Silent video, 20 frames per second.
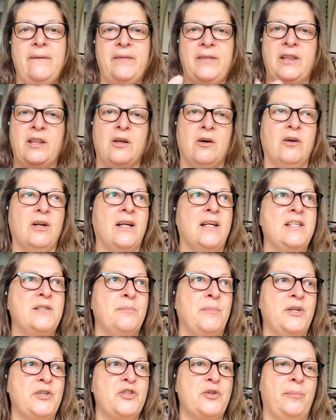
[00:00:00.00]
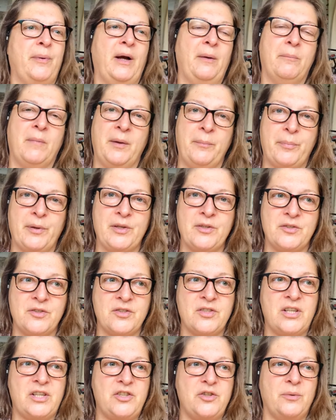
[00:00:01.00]
not as much about my personal
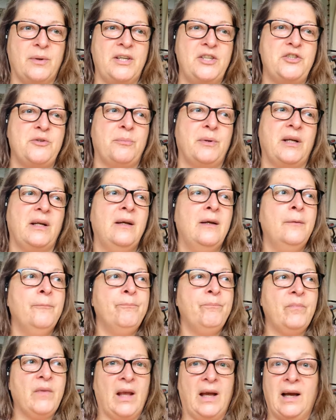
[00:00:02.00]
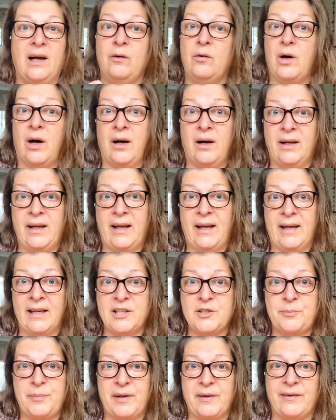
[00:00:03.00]
situation, but how I
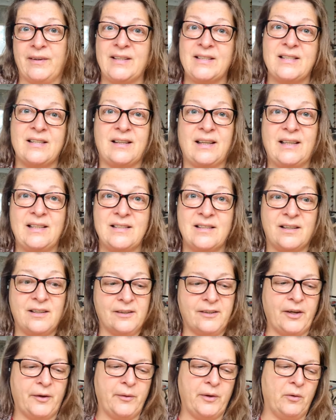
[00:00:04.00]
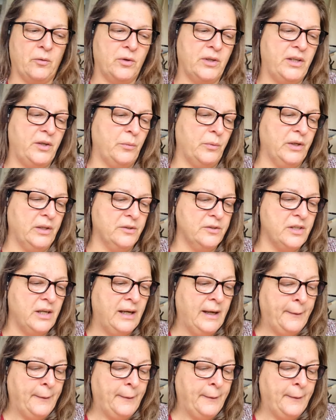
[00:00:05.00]
experience things that are going on in the world.